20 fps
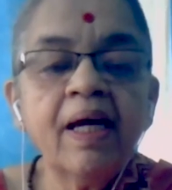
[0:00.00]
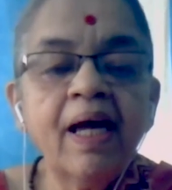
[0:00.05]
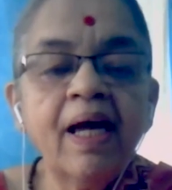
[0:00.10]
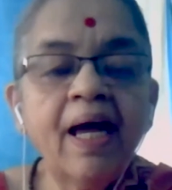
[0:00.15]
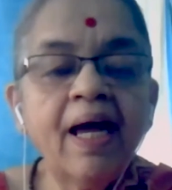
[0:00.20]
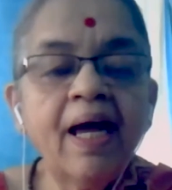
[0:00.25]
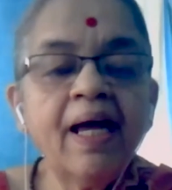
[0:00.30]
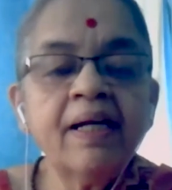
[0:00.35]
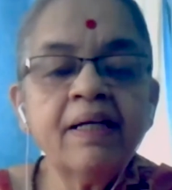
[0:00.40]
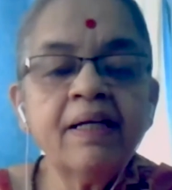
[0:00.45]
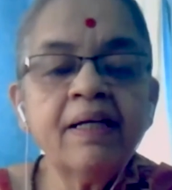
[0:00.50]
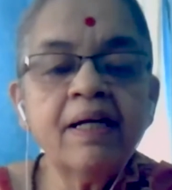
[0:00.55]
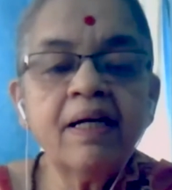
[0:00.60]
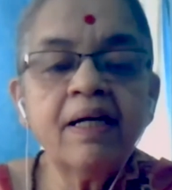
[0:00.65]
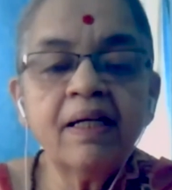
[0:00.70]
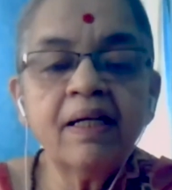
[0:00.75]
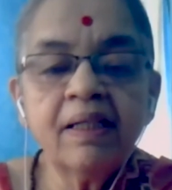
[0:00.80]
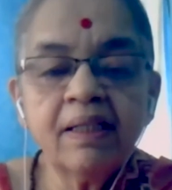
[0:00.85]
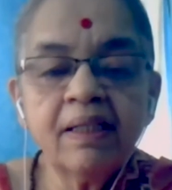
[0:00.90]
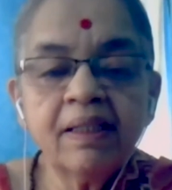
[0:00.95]
and
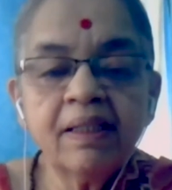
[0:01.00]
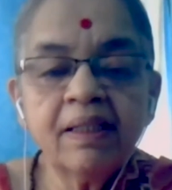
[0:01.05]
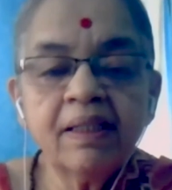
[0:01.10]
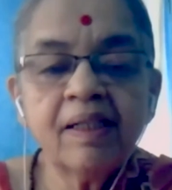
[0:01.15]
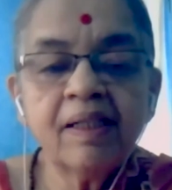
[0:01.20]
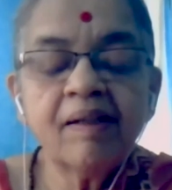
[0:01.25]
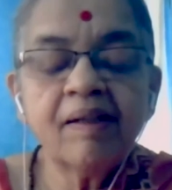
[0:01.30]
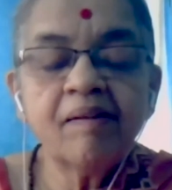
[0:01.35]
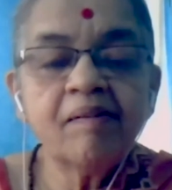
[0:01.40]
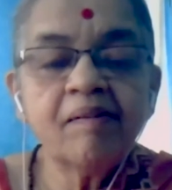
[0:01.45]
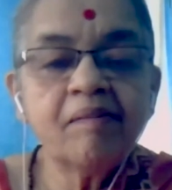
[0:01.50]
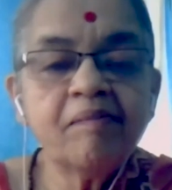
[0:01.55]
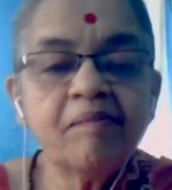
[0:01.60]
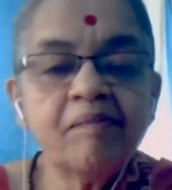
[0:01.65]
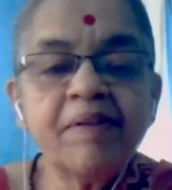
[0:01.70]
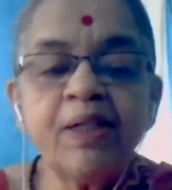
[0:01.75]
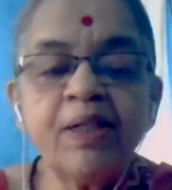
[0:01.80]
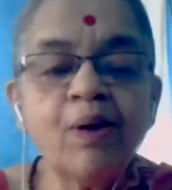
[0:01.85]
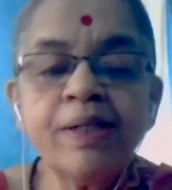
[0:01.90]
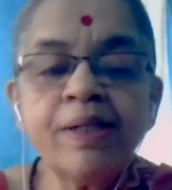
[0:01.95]
uh, uh, we
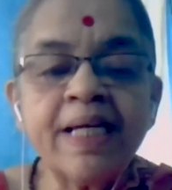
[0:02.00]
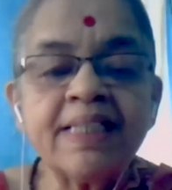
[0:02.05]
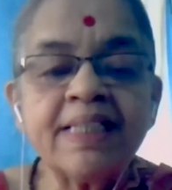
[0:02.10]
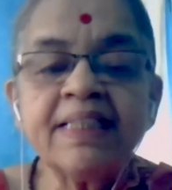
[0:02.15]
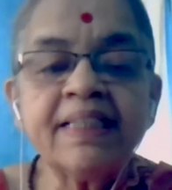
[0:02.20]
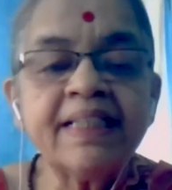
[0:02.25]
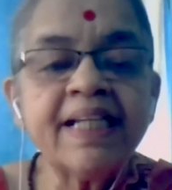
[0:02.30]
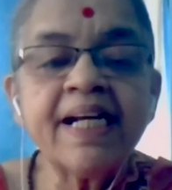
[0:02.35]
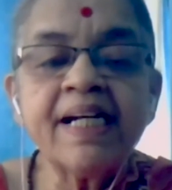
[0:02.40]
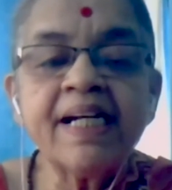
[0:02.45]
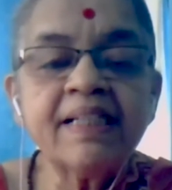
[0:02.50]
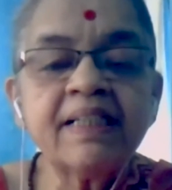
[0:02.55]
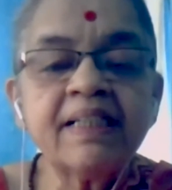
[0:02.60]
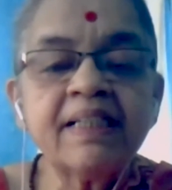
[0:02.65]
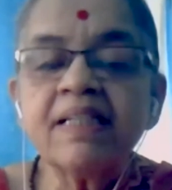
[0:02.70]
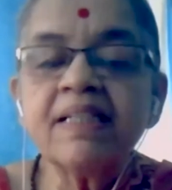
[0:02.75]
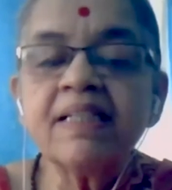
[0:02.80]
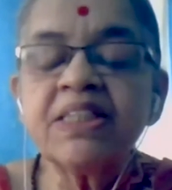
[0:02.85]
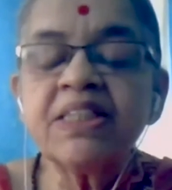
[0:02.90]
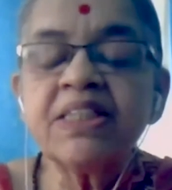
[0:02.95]
don't hesitate
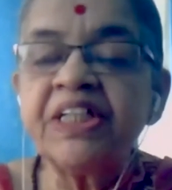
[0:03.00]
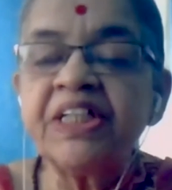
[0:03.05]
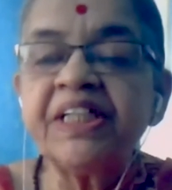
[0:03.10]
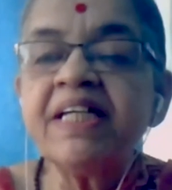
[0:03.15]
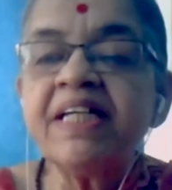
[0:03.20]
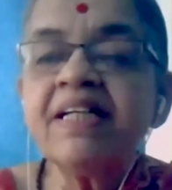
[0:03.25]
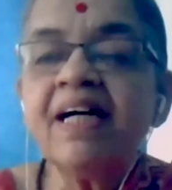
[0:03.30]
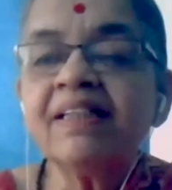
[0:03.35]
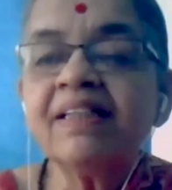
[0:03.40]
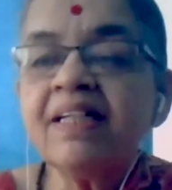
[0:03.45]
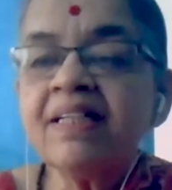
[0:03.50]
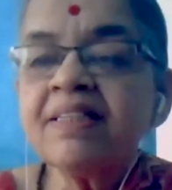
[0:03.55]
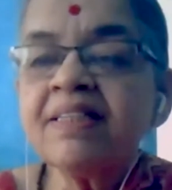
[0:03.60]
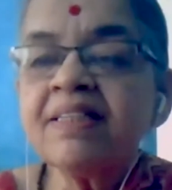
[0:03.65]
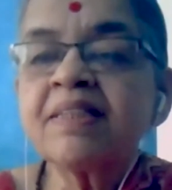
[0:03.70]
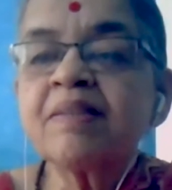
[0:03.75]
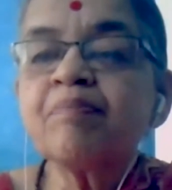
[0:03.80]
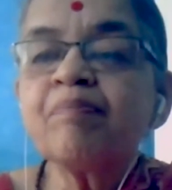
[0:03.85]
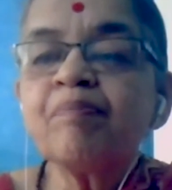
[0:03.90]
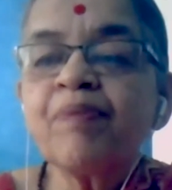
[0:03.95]
uh, cheating others
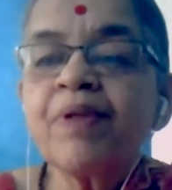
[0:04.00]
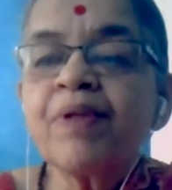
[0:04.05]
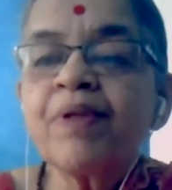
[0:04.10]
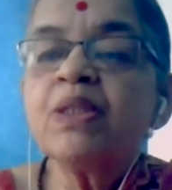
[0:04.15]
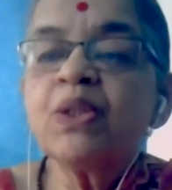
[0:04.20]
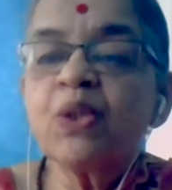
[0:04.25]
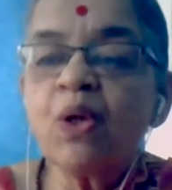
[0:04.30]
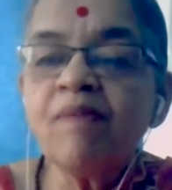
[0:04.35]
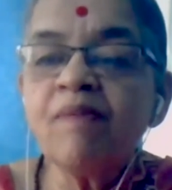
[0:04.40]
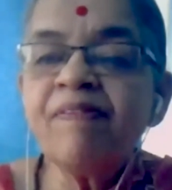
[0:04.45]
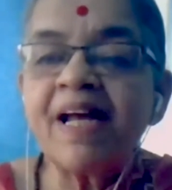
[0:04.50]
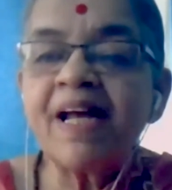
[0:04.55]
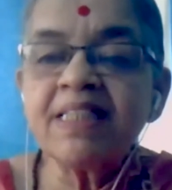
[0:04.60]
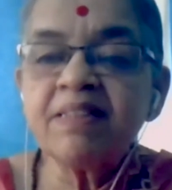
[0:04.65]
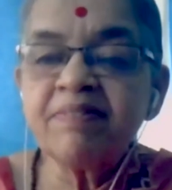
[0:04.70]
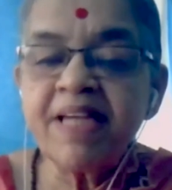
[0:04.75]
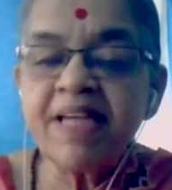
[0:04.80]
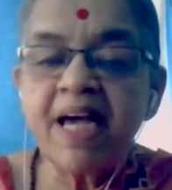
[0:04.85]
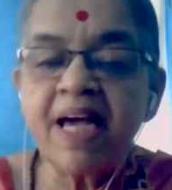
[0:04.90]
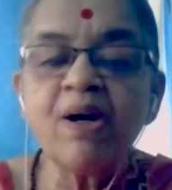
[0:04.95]
so far as
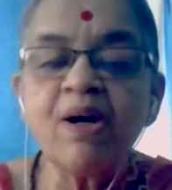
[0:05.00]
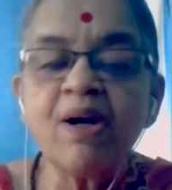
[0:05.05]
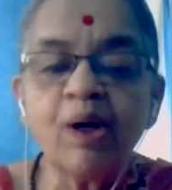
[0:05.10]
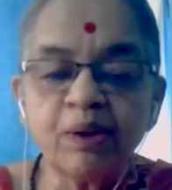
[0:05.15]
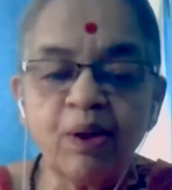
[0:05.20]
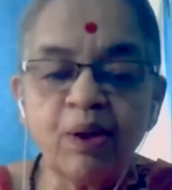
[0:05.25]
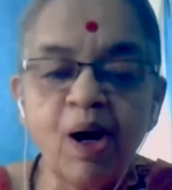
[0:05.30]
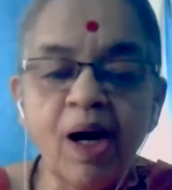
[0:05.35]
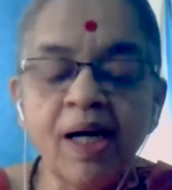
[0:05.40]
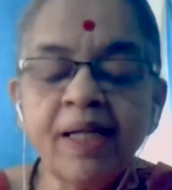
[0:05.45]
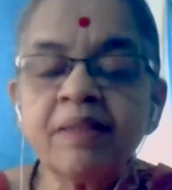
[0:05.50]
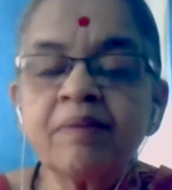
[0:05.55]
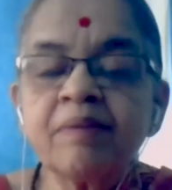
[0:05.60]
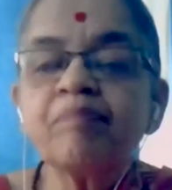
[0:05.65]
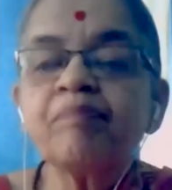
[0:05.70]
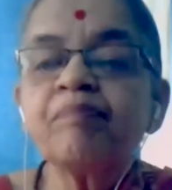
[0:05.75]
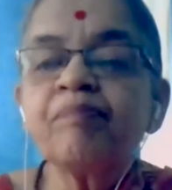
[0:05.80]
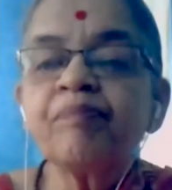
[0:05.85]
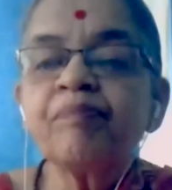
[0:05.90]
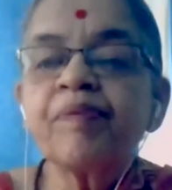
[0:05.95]
we are not caught
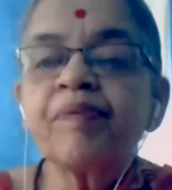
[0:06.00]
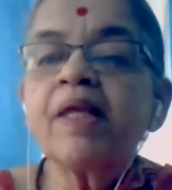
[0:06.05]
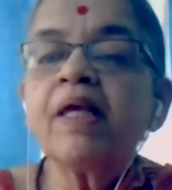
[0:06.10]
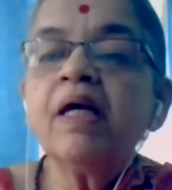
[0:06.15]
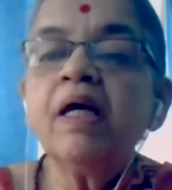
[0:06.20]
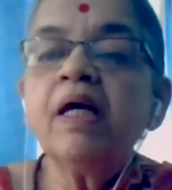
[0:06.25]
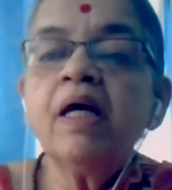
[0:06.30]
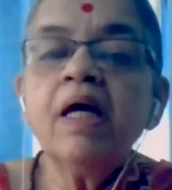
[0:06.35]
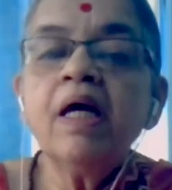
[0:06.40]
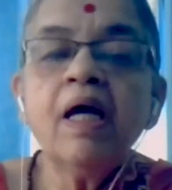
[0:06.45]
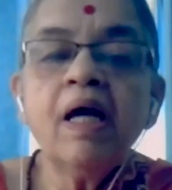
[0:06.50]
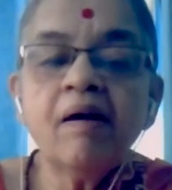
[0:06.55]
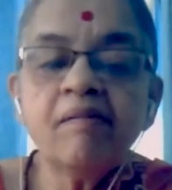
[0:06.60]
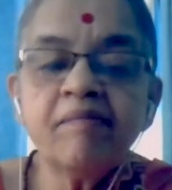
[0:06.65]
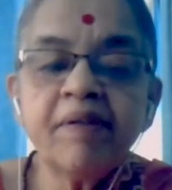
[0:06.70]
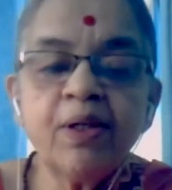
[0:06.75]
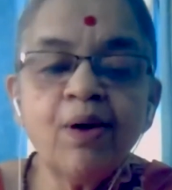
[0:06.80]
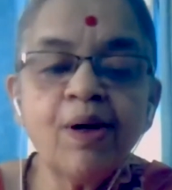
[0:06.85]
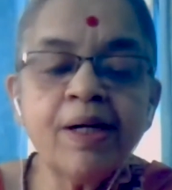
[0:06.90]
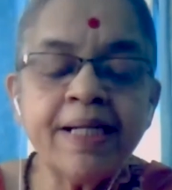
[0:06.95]

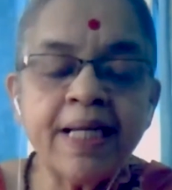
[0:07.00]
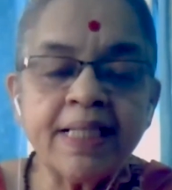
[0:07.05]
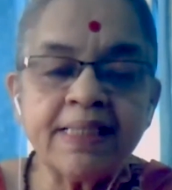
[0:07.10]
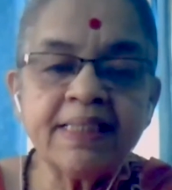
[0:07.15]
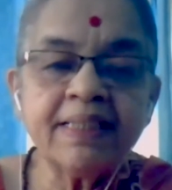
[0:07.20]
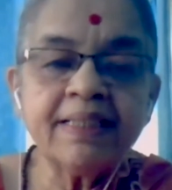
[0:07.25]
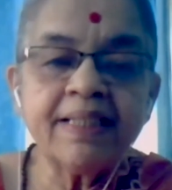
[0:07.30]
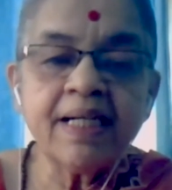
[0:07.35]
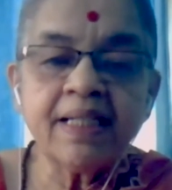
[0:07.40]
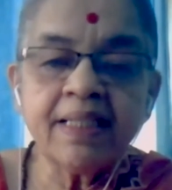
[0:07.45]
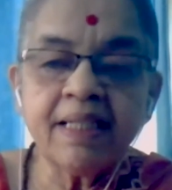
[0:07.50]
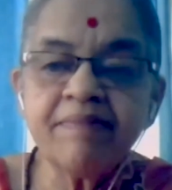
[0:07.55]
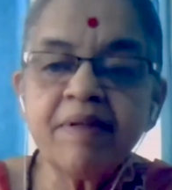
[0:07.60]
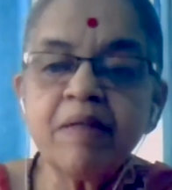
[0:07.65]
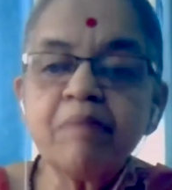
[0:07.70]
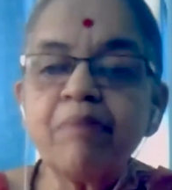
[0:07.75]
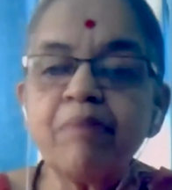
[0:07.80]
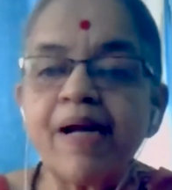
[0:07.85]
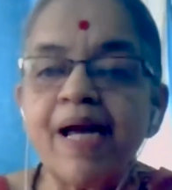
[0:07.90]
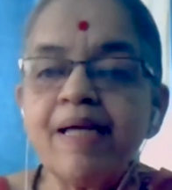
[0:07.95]
we don't hesitate
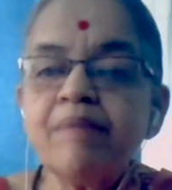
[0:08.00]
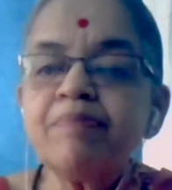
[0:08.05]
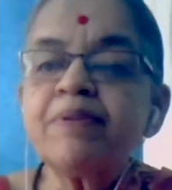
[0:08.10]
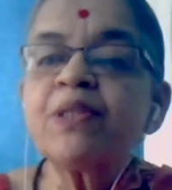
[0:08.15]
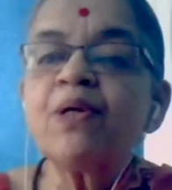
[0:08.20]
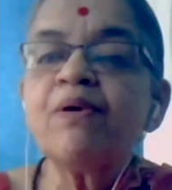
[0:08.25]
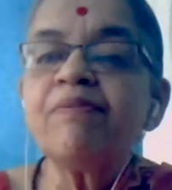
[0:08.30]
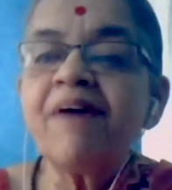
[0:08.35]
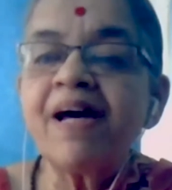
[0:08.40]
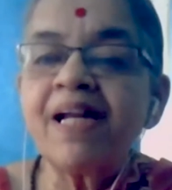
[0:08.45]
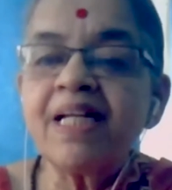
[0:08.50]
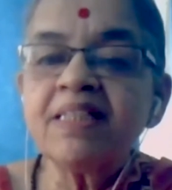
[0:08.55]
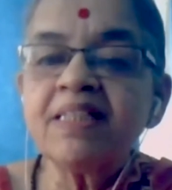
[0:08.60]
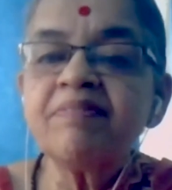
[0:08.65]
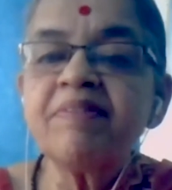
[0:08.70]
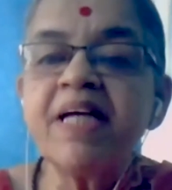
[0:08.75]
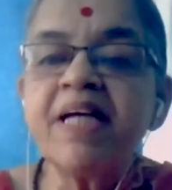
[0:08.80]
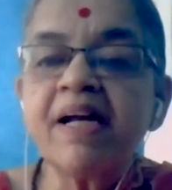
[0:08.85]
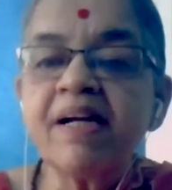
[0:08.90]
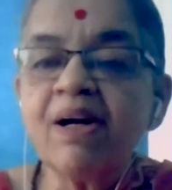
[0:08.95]
giving bribes so far as
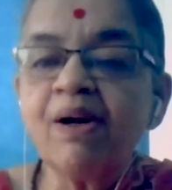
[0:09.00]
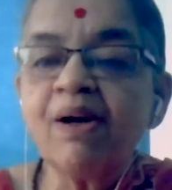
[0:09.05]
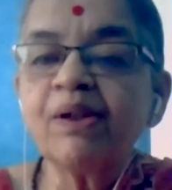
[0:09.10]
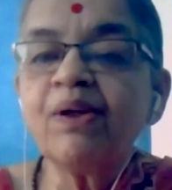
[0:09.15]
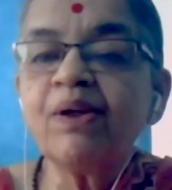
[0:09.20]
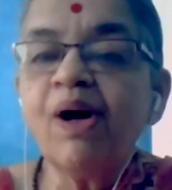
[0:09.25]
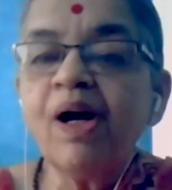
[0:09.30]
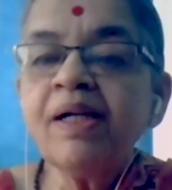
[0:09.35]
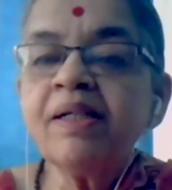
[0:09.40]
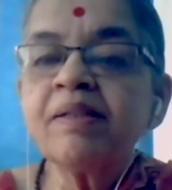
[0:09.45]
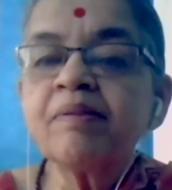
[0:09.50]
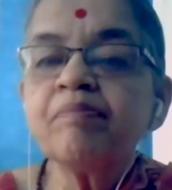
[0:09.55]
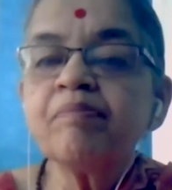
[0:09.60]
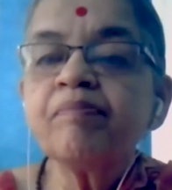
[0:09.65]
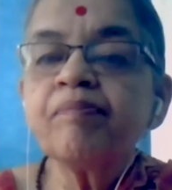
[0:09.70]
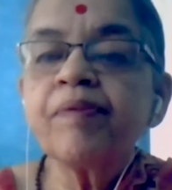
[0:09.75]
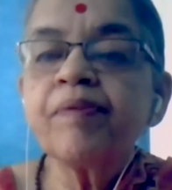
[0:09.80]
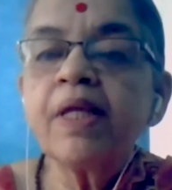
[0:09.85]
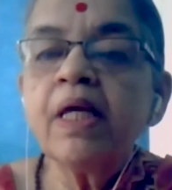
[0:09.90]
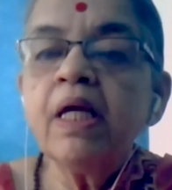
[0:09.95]
we are not caught
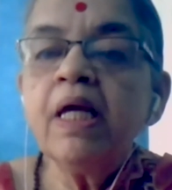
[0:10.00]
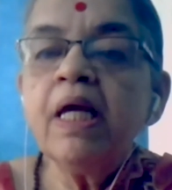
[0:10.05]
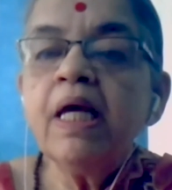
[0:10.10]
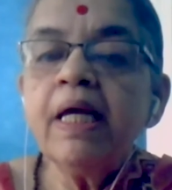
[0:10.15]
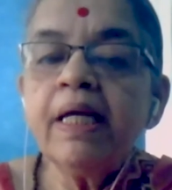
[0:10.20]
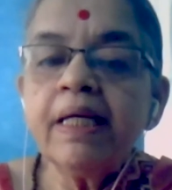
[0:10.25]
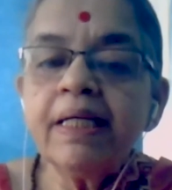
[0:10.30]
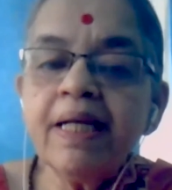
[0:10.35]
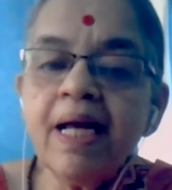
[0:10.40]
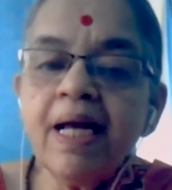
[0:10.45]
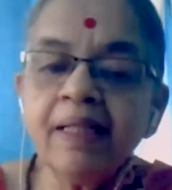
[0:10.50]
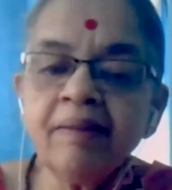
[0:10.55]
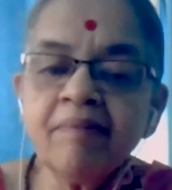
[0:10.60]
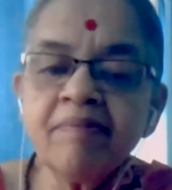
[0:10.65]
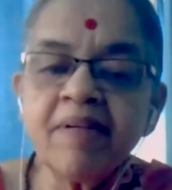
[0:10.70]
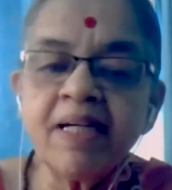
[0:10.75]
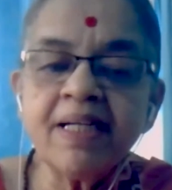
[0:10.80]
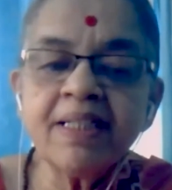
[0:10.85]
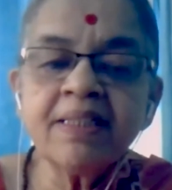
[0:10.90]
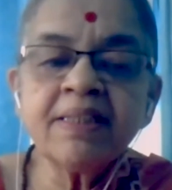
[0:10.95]
in other
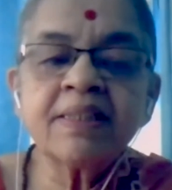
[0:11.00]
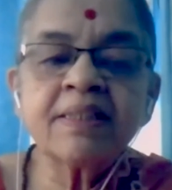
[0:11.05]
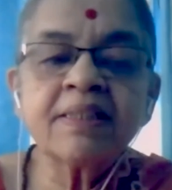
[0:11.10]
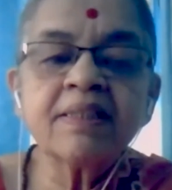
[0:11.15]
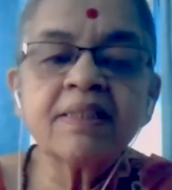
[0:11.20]
words